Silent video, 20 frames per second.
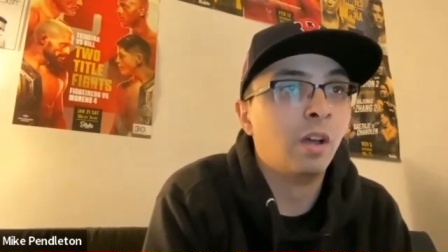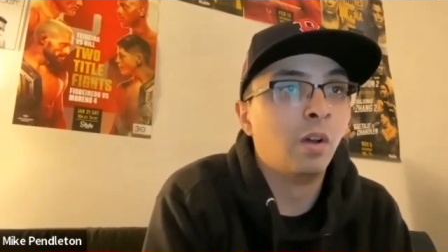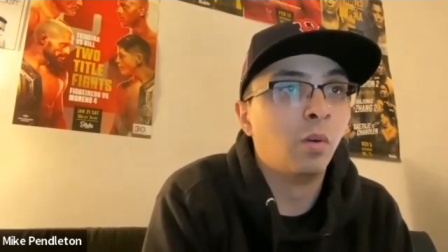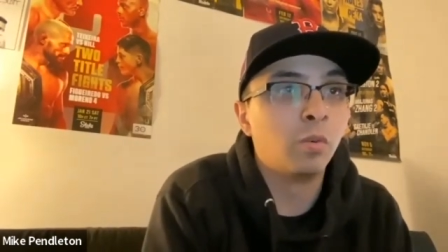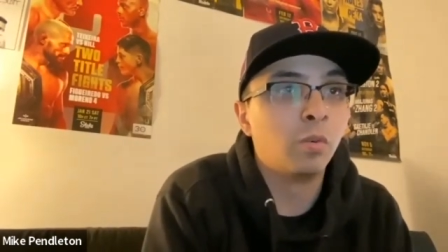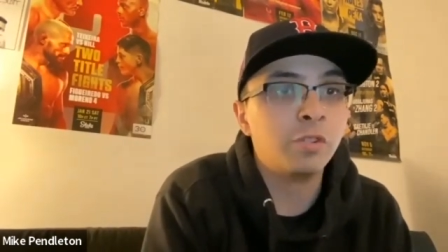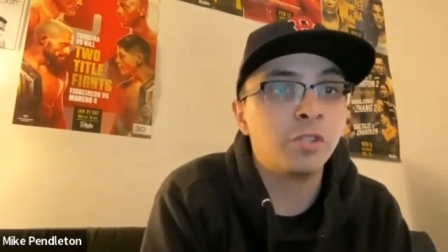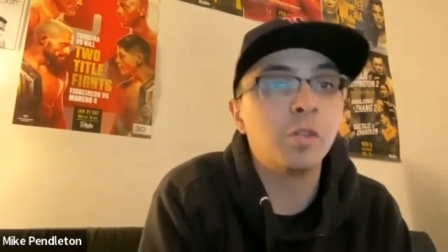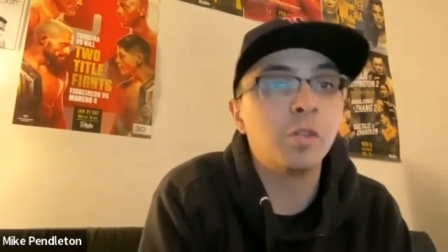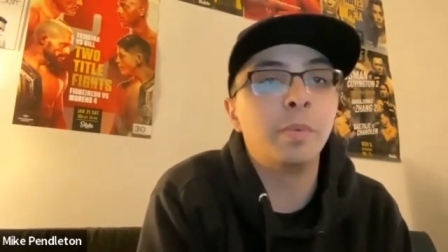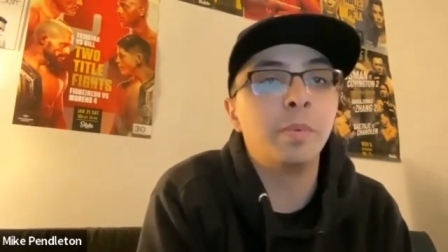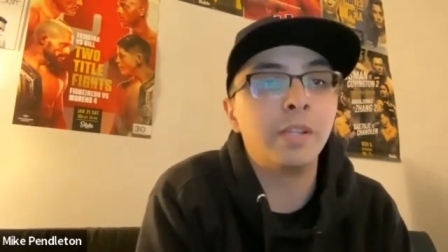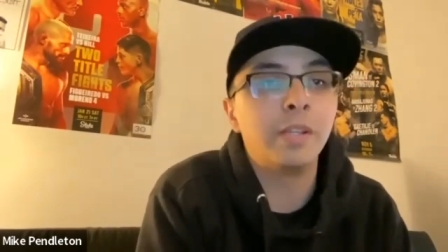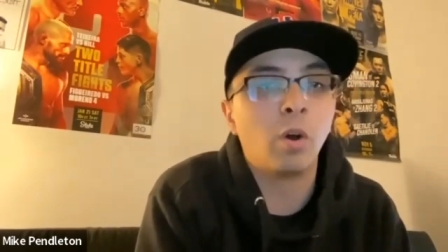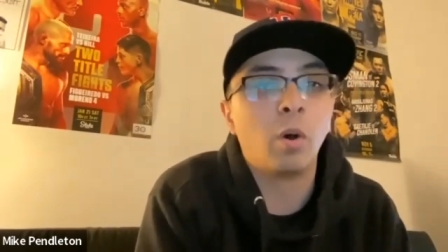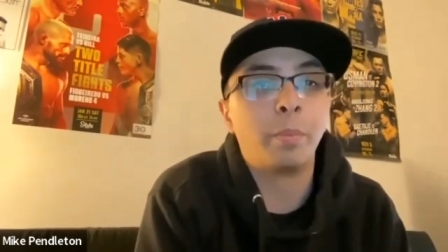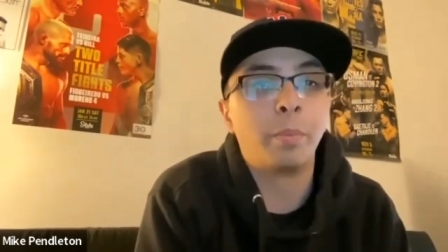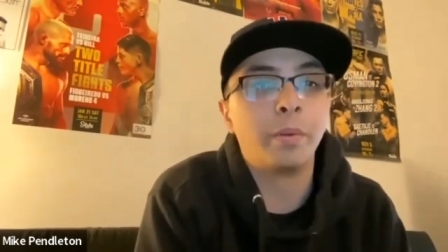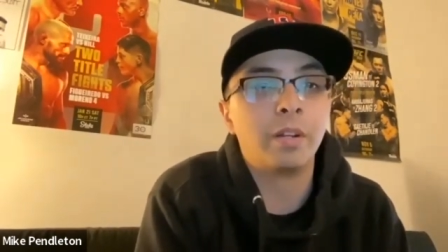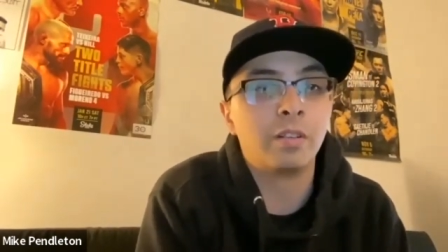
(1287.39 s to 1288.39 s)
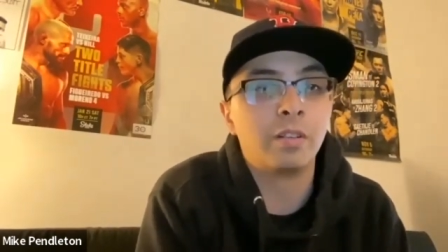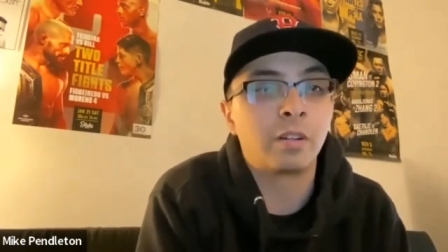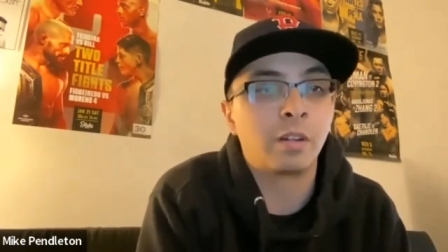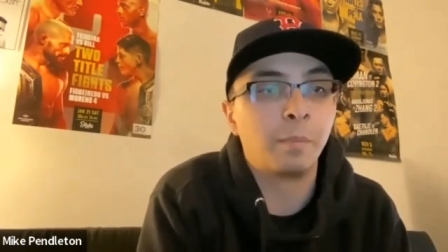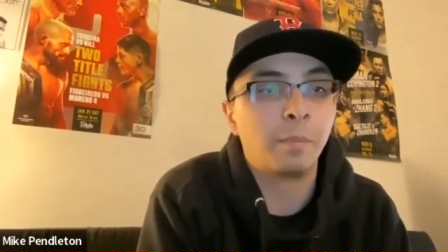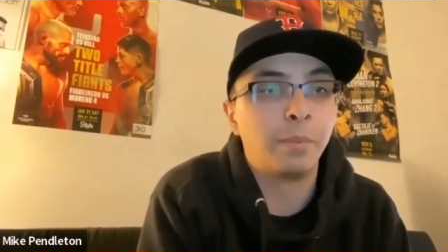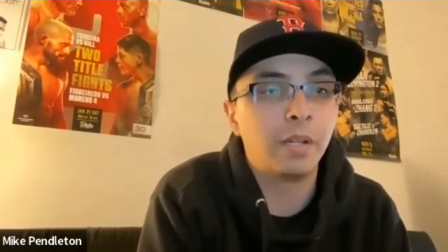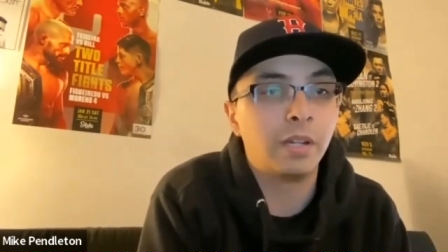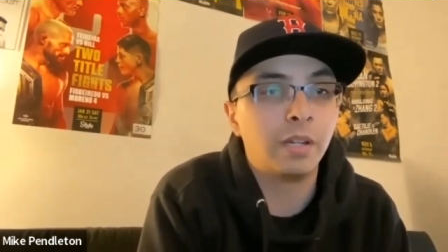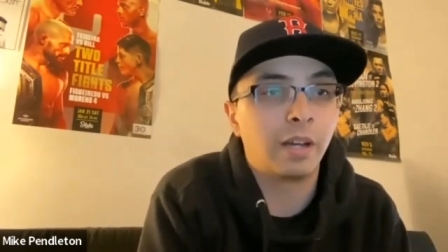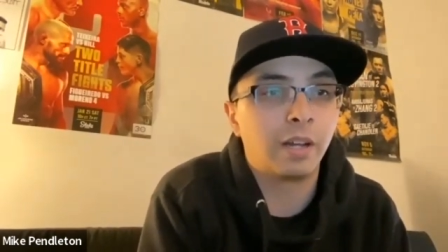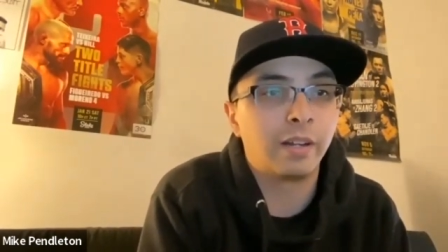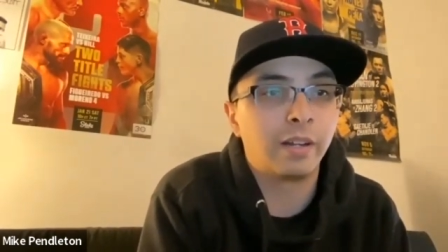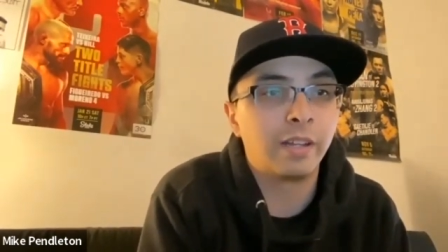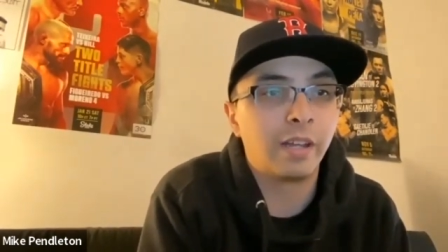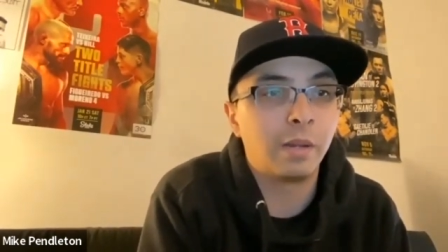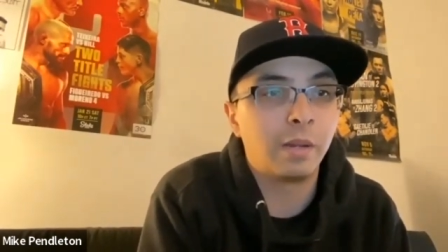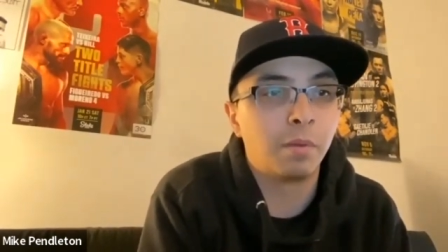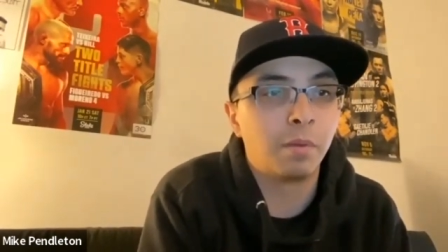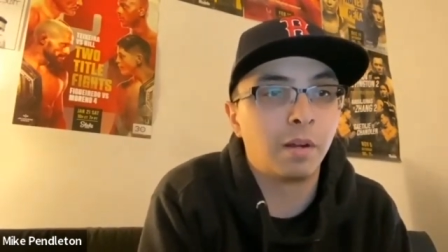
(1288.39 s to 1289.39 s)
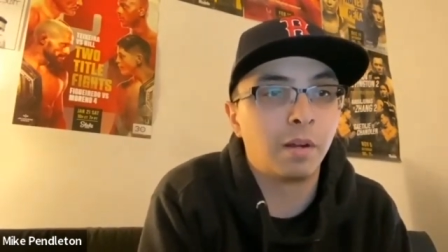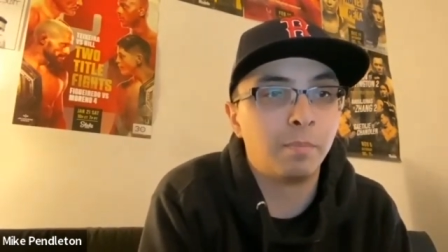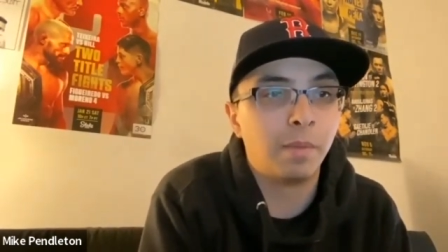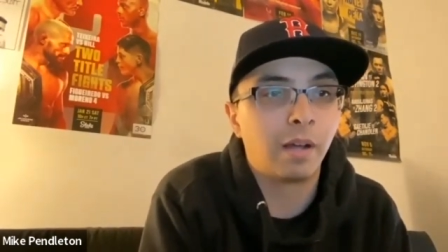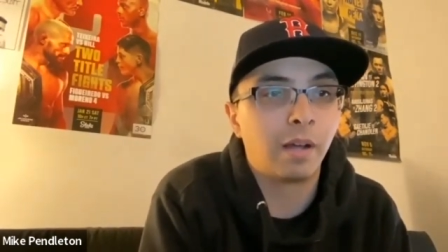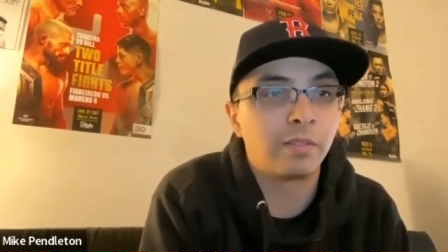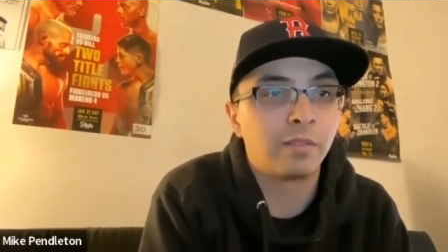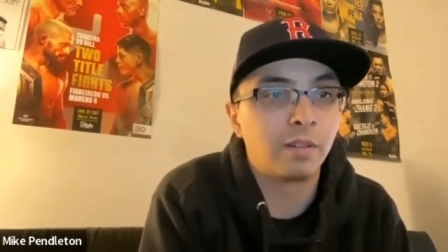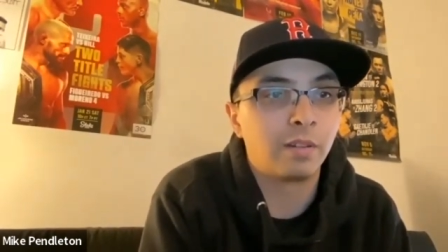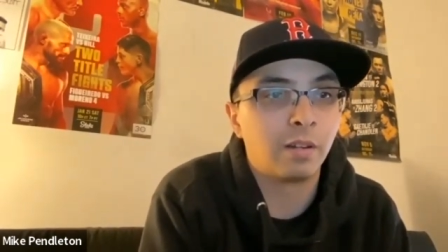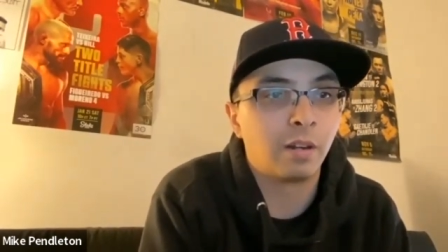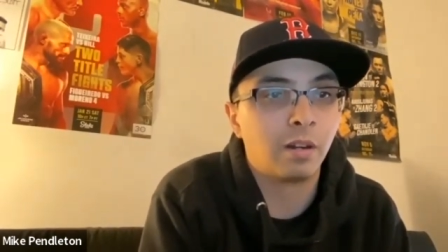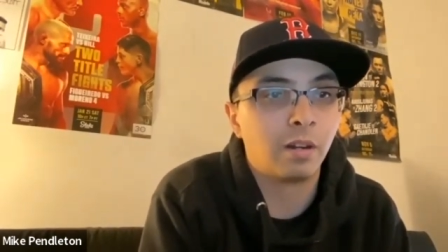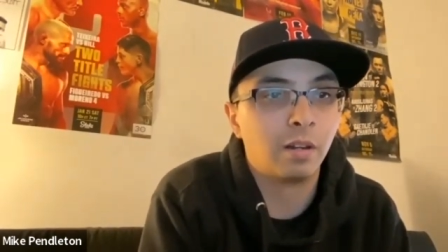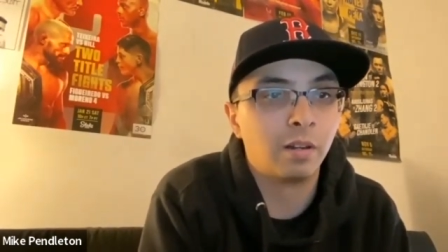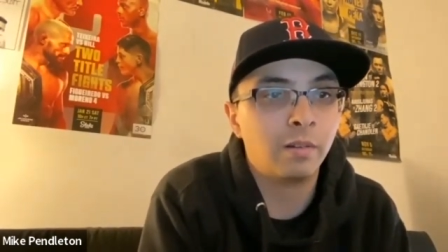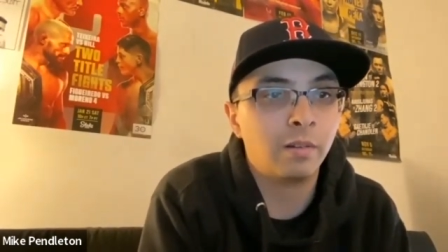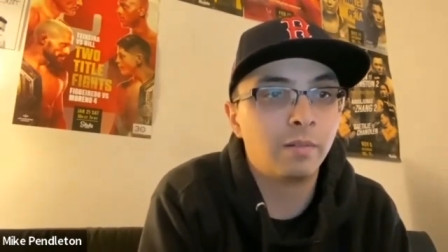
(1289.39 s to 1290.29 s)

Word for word: would you be open to competing on a Gamebred Boxing card?